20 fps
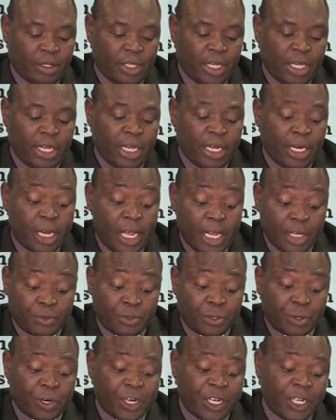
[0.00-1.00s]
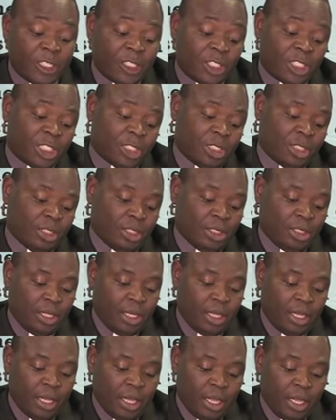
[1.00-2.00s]
The electorate
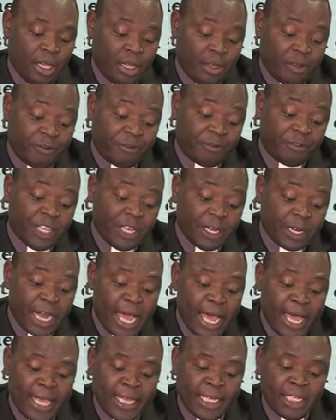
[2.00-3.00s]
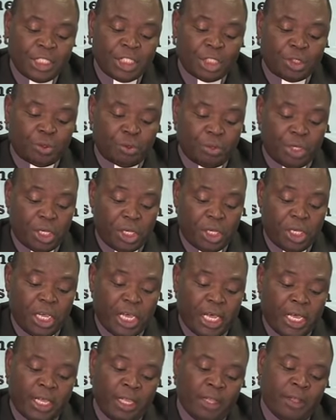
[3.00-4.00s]
have the right to
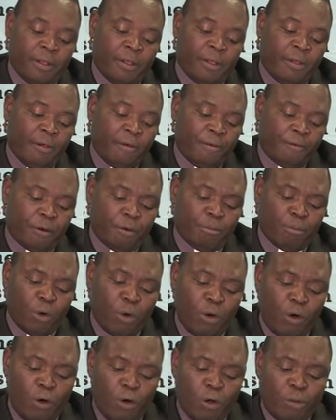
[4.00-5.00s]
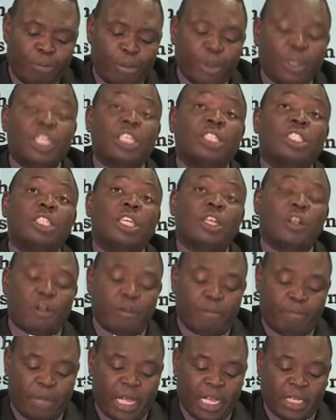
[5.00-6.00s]
hear from all
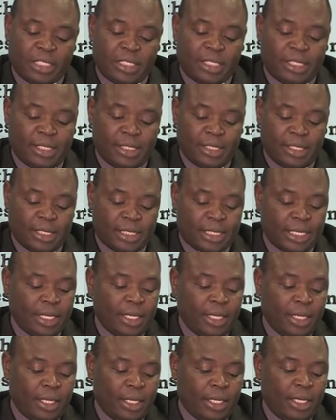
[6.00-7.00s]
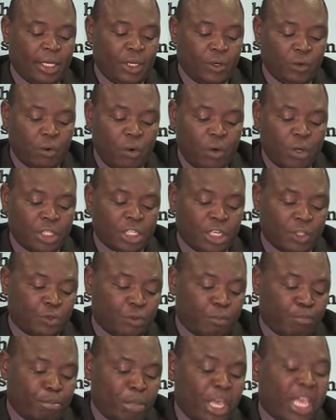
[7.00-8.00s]
political parties in order
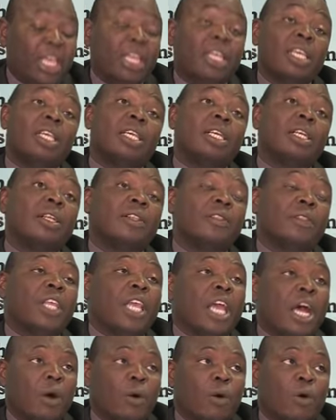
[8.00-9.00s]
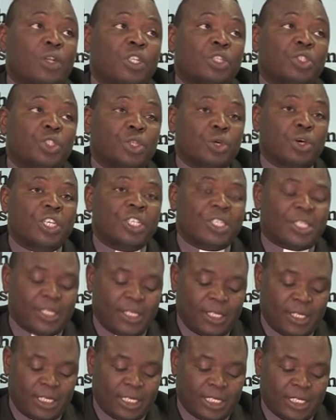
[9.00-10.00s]
to make their own
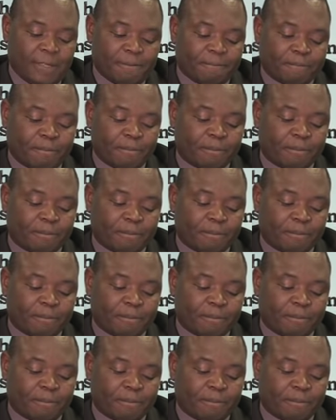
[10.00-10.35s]
choices.